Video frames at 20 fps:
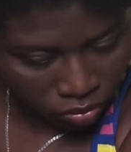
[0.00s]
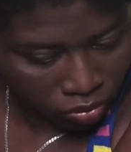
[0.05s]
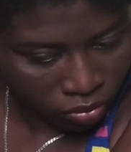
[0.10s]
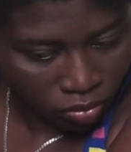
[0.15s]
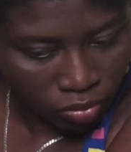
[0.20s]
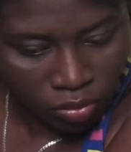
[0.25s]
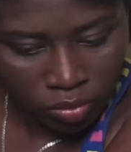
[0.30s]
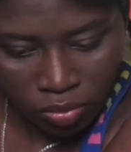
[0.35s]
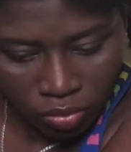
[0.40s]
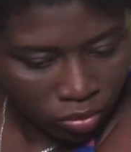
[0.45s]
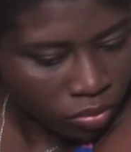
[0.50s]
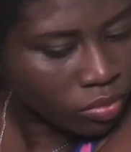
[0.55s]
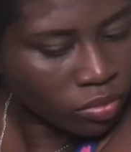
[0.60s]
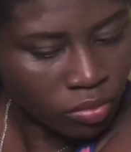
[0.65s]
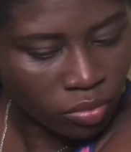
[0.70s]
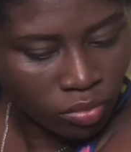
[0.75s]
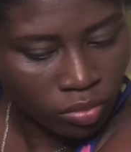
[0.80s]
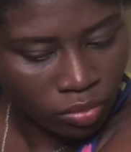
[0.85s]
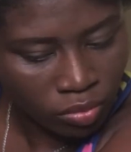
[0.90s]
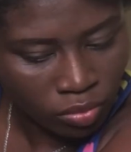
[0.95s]
treatments I've
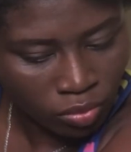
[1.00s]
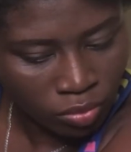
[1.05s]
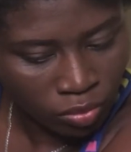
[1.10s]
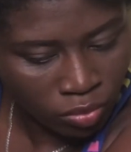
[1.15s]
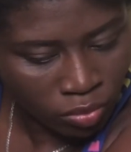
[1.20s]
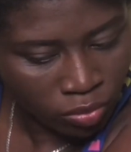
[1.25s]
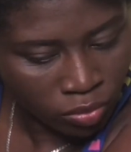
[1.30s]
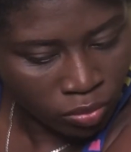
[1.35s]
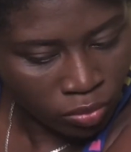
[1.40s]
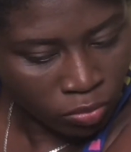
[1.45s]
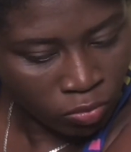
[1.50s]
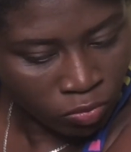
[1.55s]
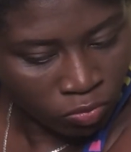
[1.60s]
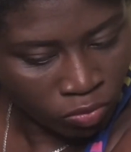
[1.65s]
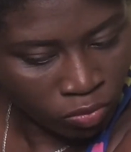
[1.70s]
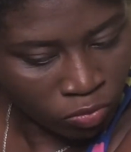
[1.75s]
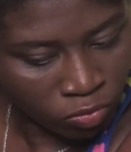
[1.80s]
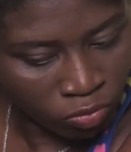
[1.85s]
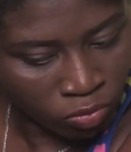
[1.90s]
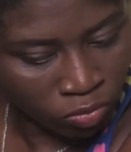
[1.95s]
been doing,
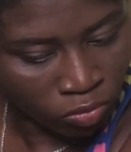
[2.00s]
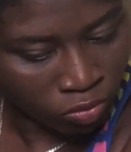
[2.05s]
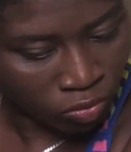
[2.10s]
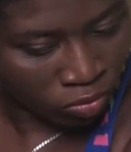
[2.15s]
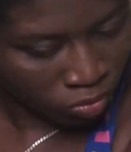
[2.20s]
the rice